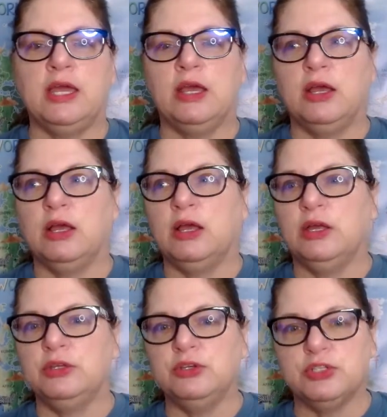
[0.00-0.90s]

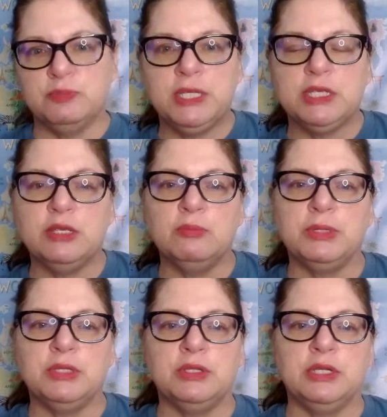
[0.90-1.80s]
your speaking
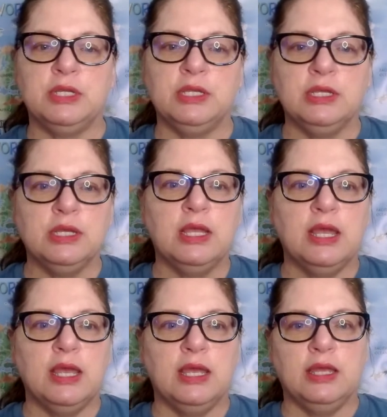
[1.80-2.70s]
ability,
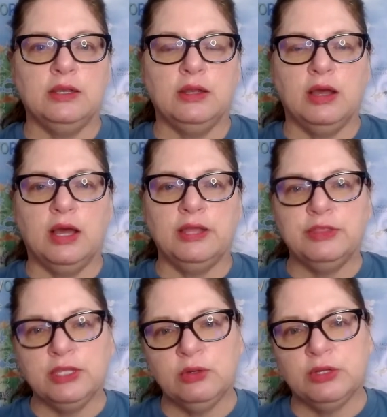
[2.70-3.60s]
and I
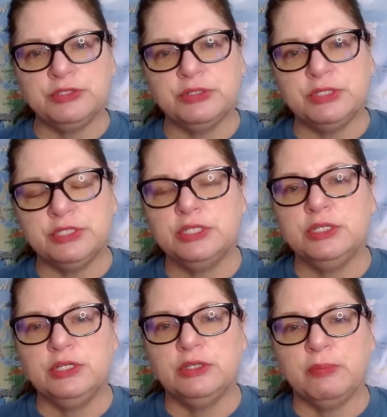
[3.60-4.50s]
think also to
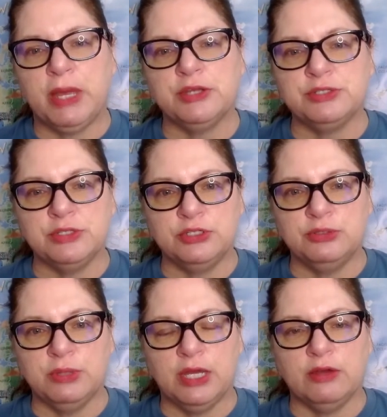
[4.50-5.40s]
see the passion that you
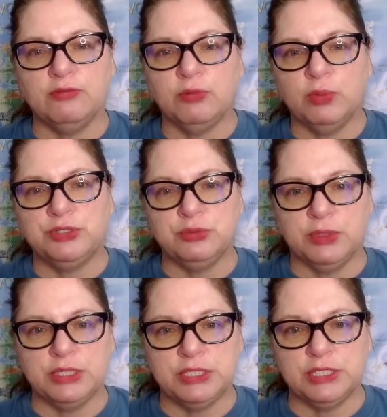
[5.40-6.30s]
have for what you want
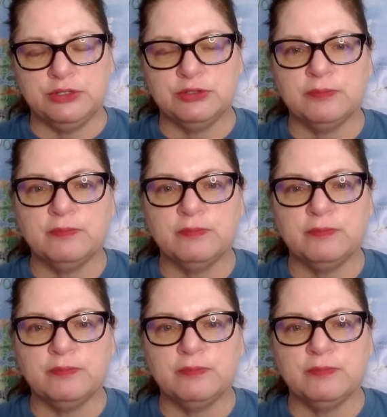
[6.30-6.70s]
to teach.